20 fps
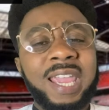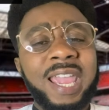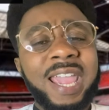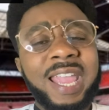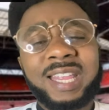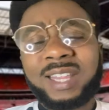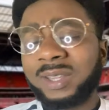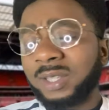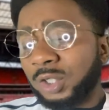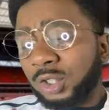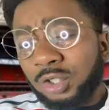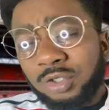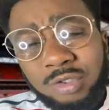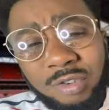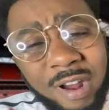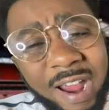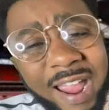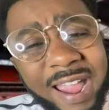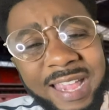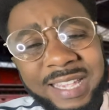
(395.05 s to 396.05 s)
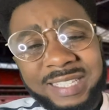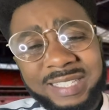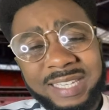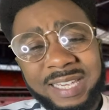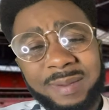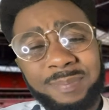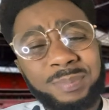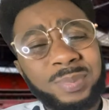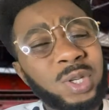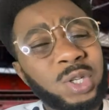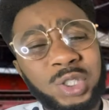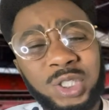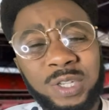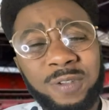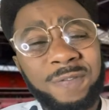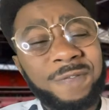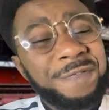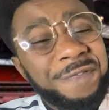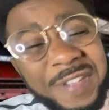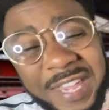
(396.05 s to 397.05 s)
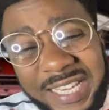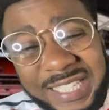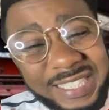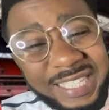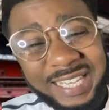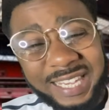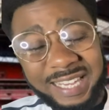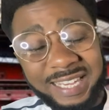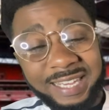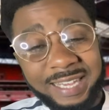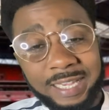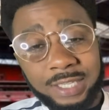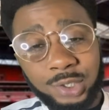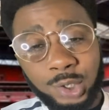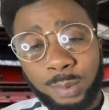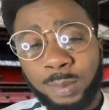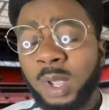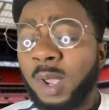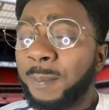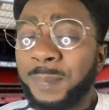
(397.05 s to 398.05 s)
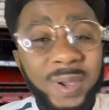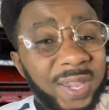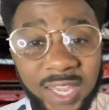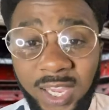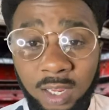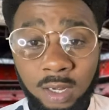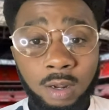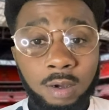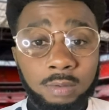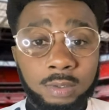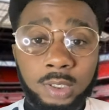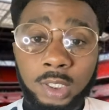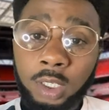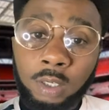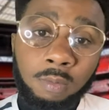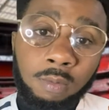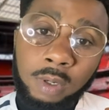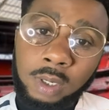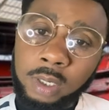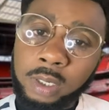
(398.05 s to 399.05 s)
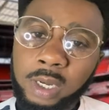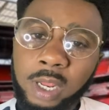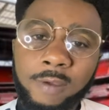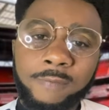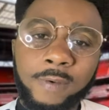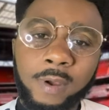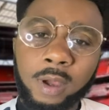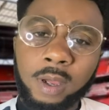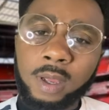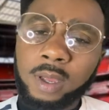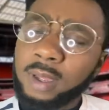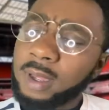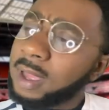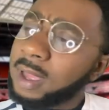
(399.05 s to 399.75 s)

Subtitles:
and tries it because he thinks he can get some, but he knows he will never